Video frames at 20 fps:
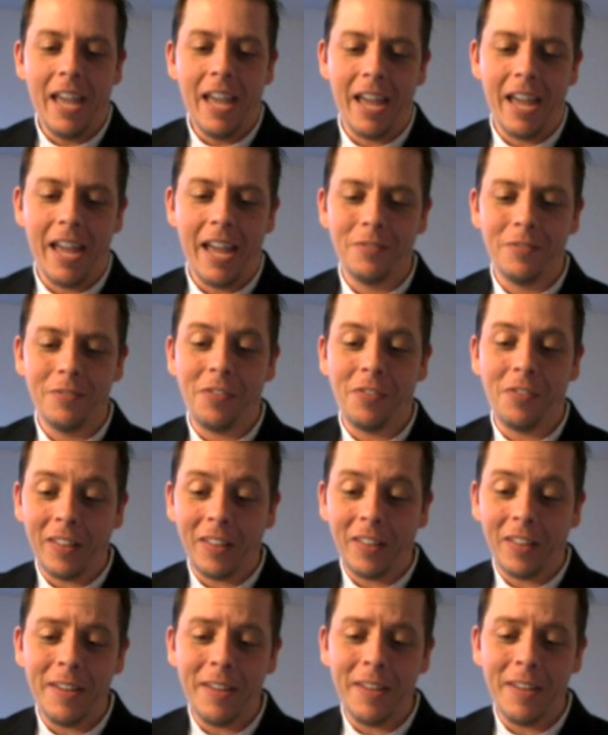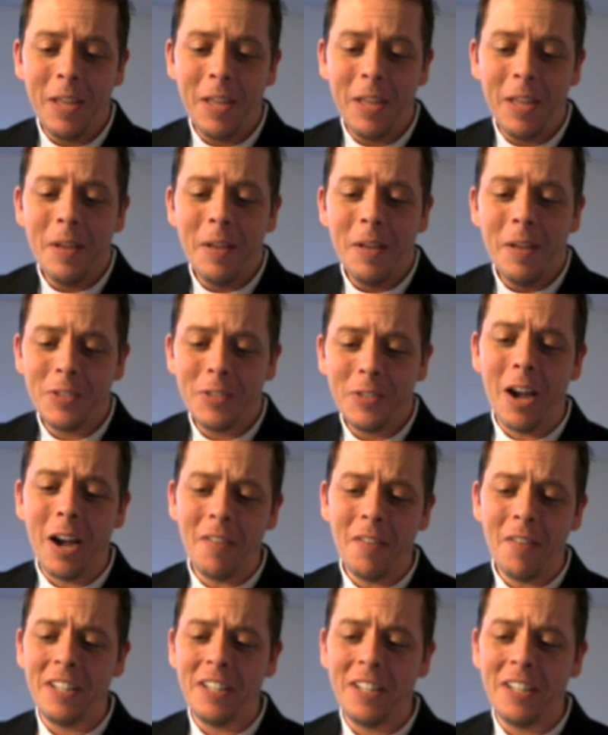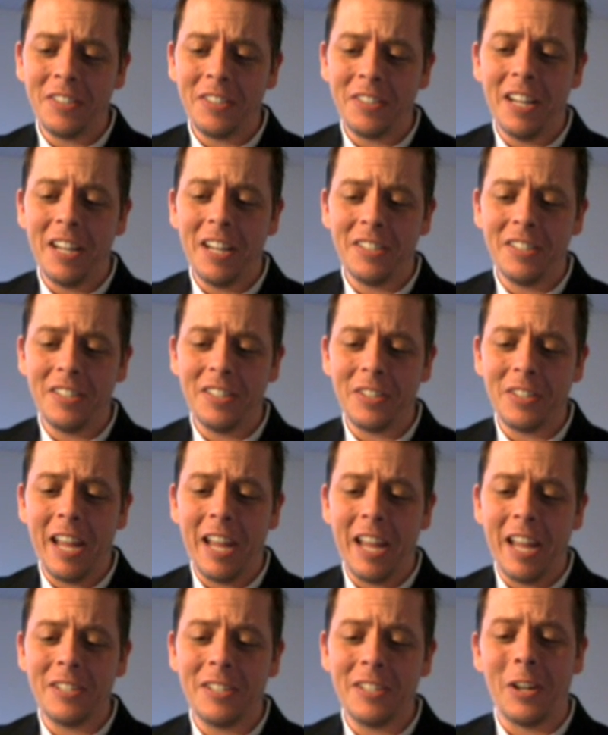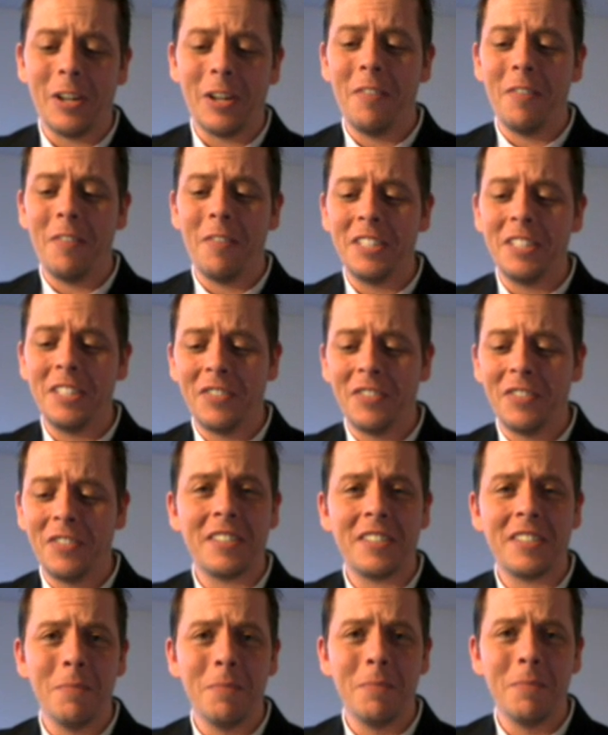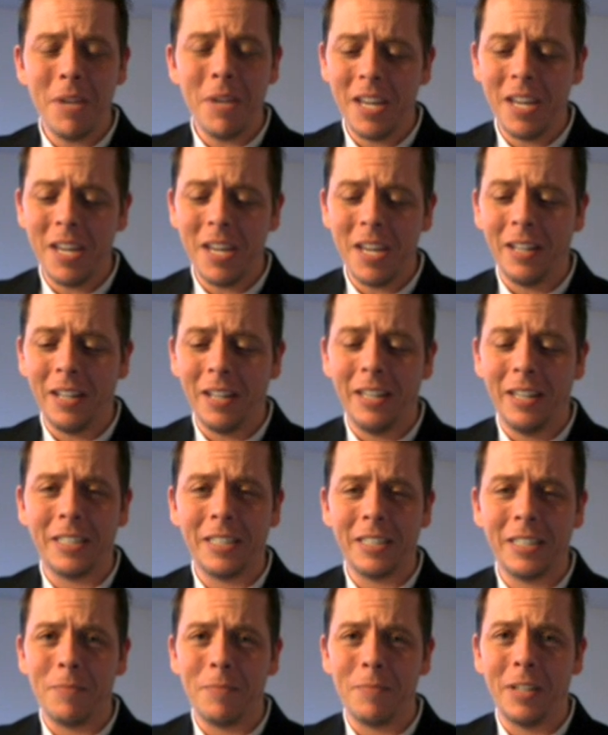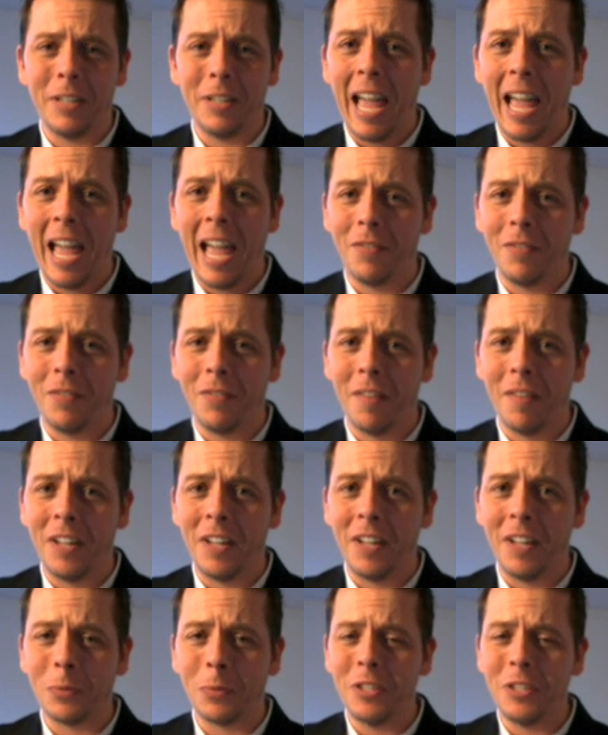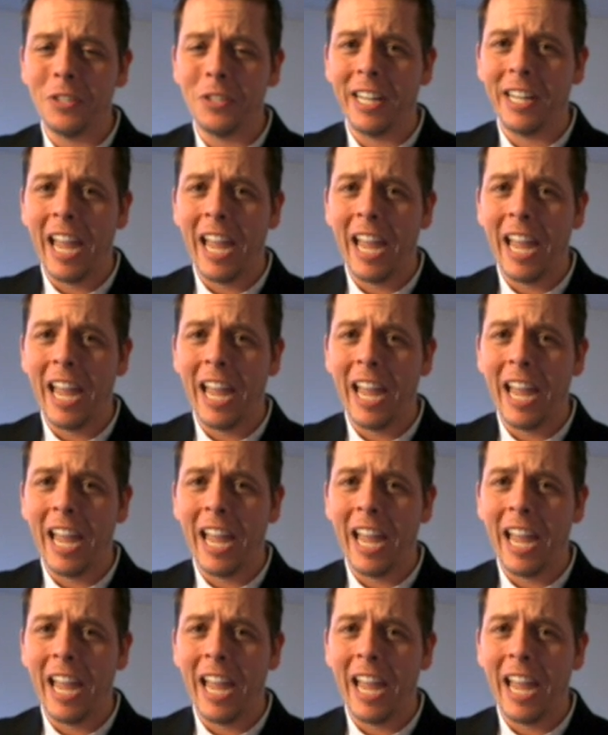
And frankly, the offense is as offensive as can be, uh, except the lack of offense, which